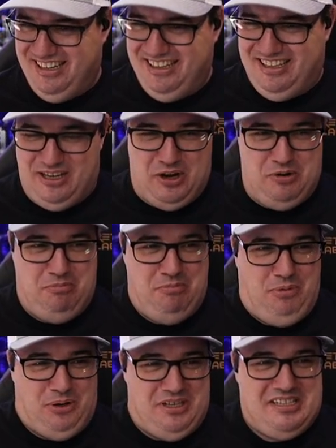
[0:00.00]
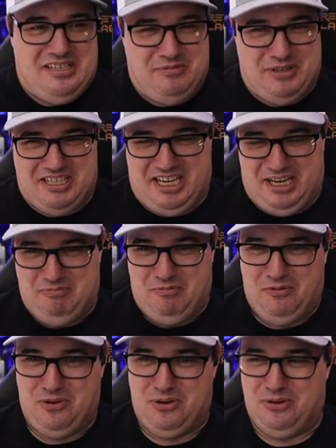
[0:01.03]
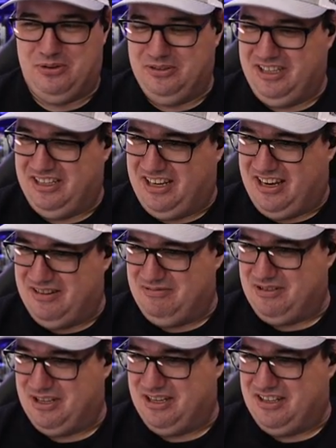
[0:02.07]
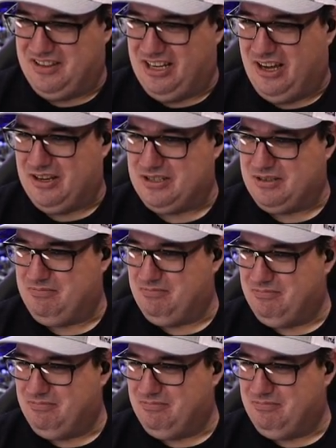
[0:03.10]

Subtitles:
you know, points to redeem for, you know, the last